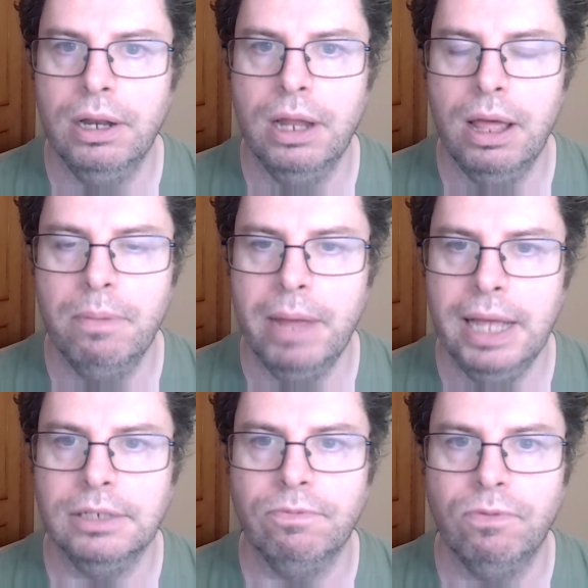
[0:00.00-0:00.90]
on
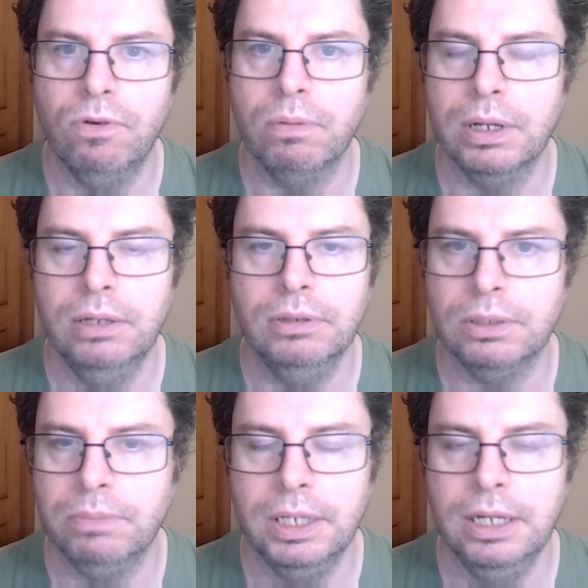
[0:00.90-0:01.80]
amazing form
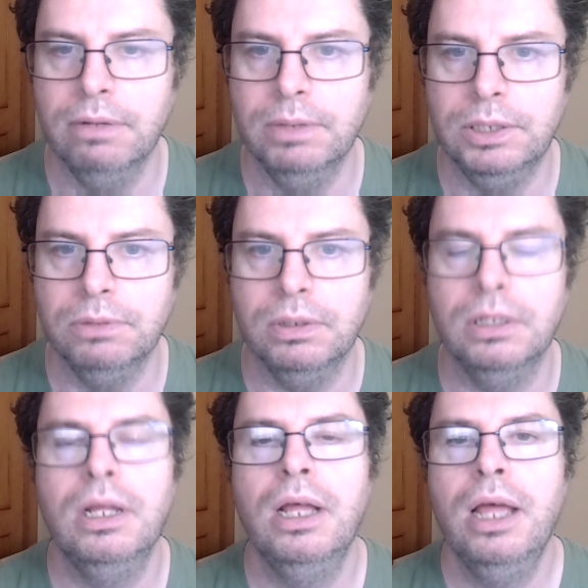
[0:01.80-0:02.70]
can do something
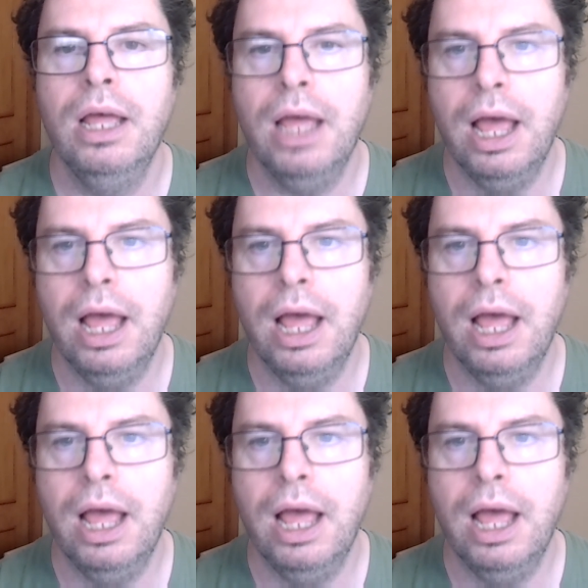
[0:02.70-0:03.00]
individual,